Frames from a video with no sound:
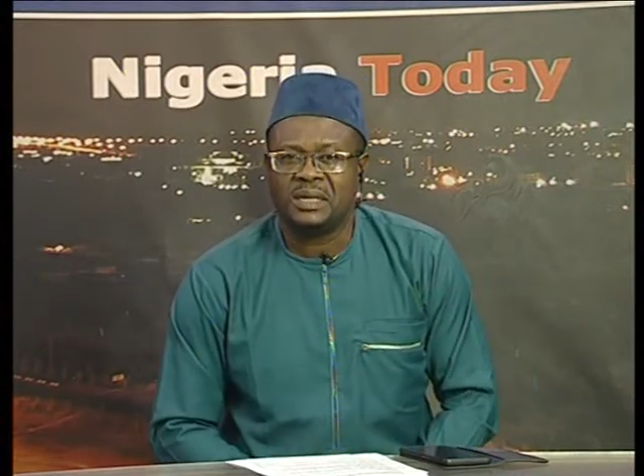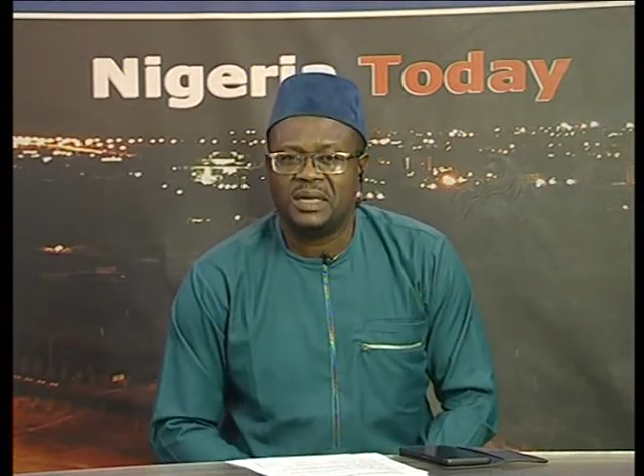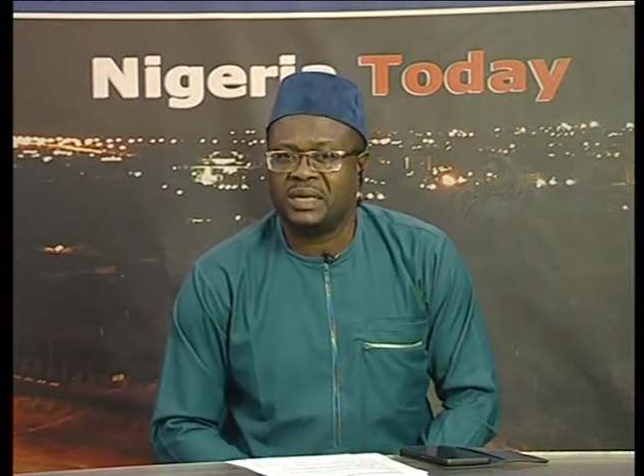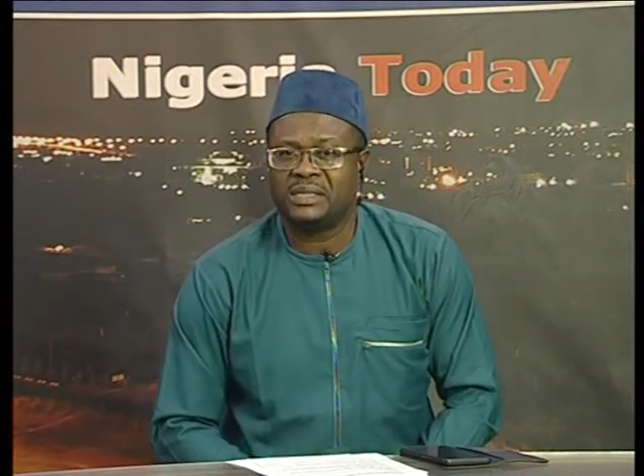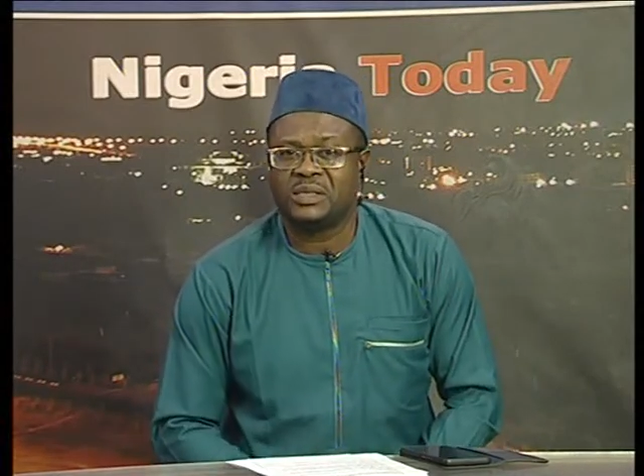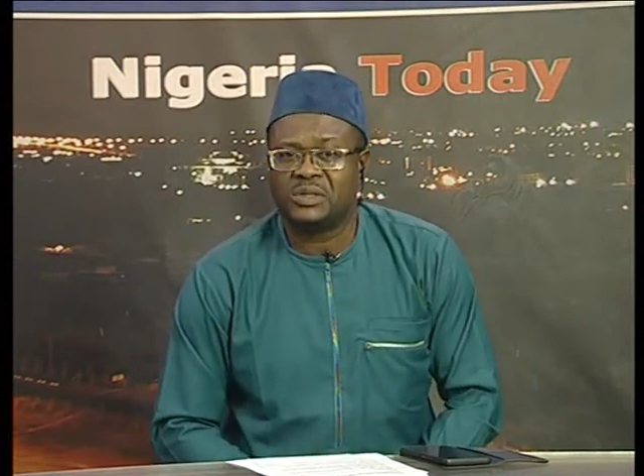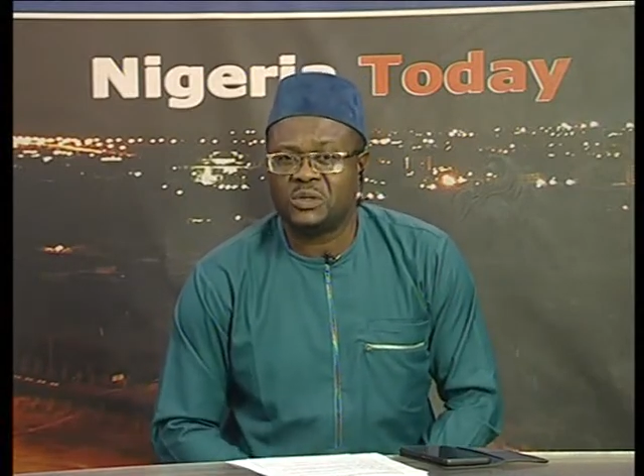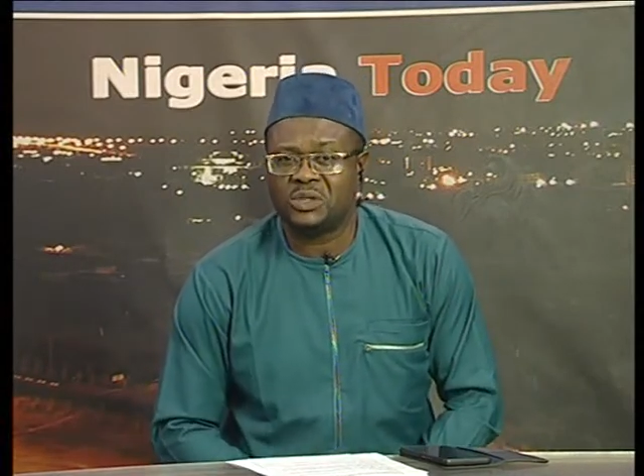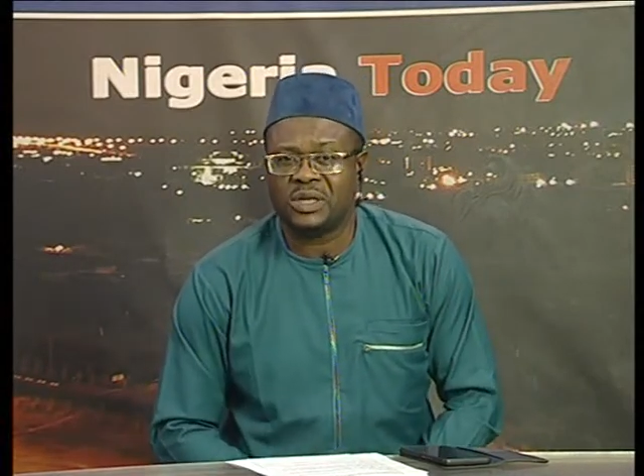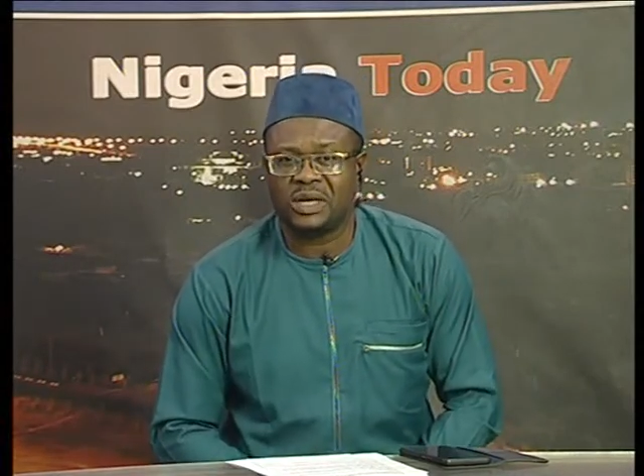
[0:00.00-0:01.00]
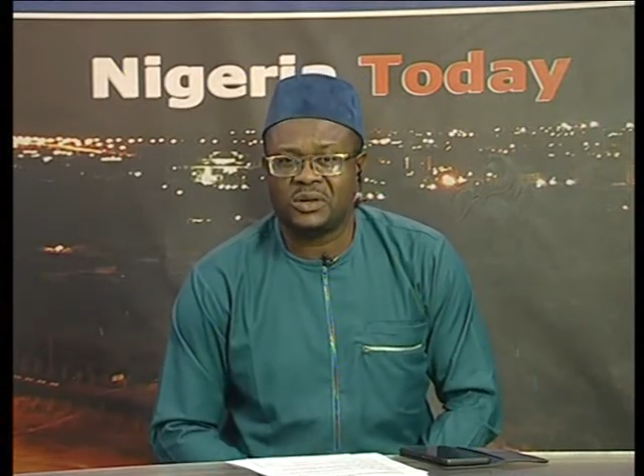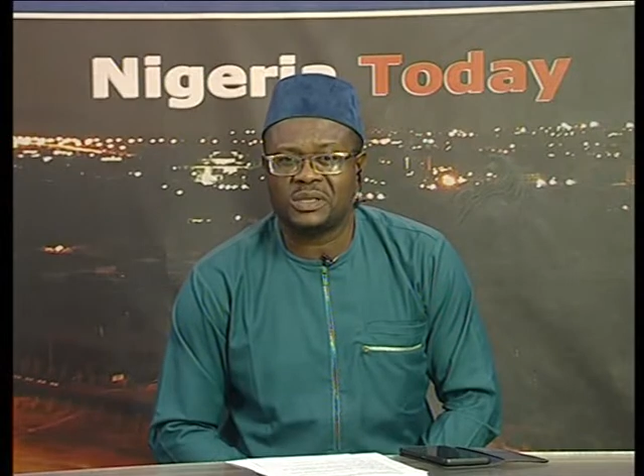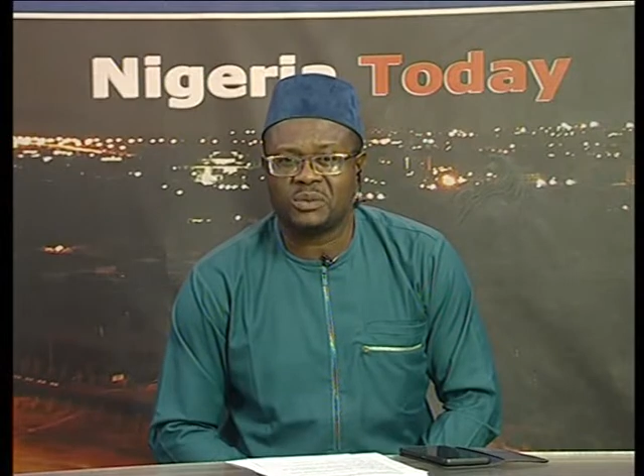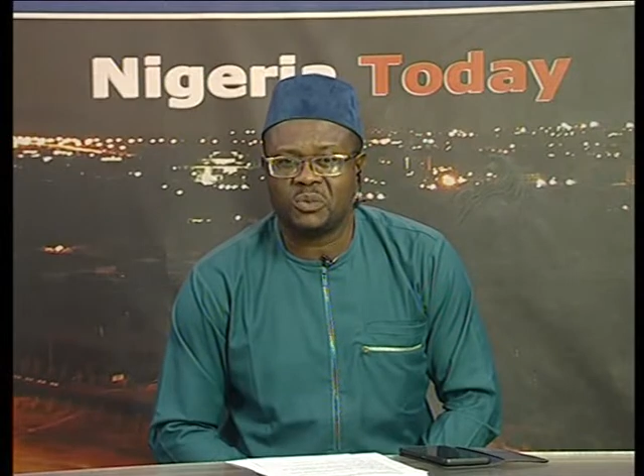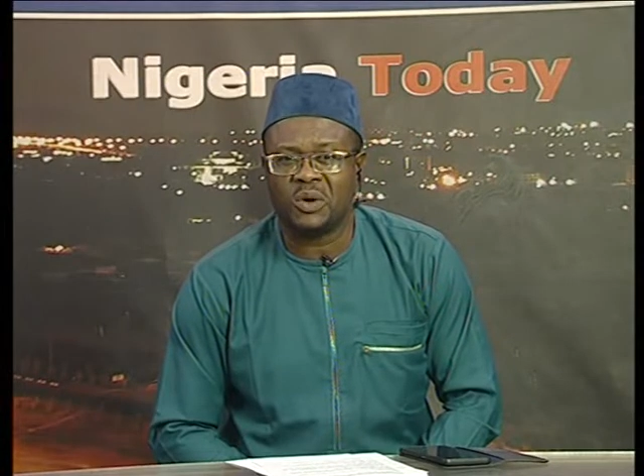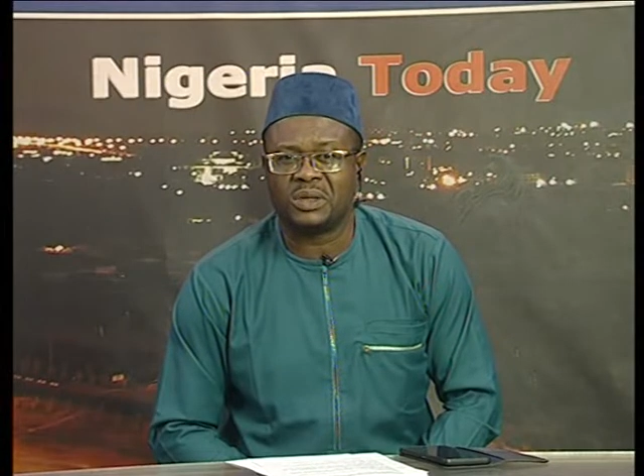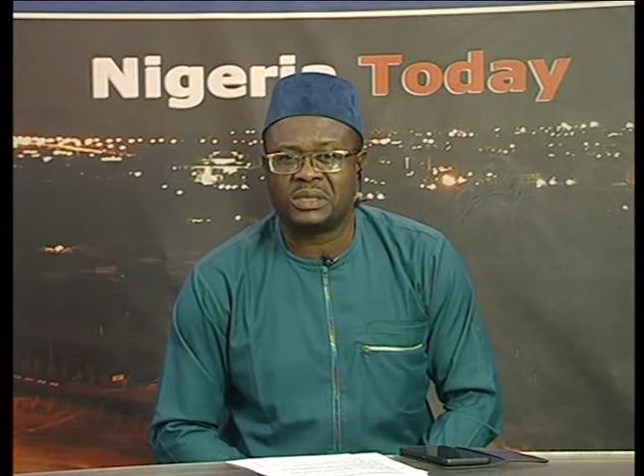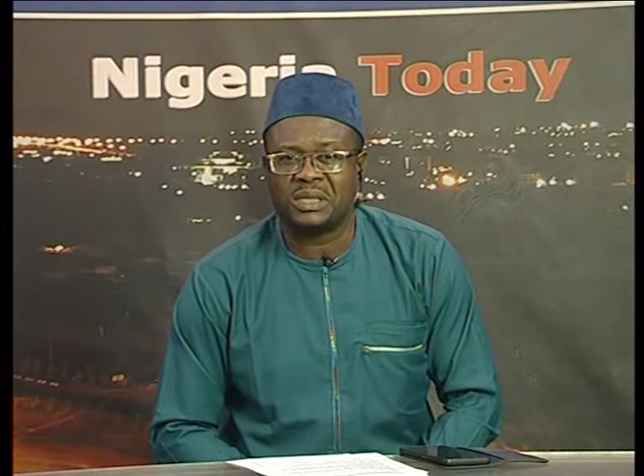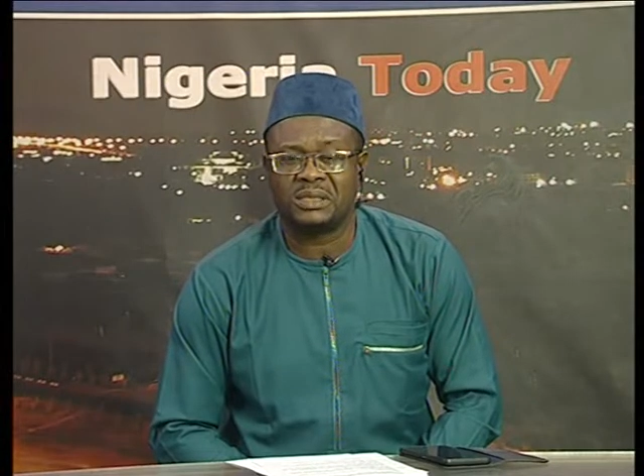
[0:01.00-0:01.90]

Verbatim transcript: an institution across the world,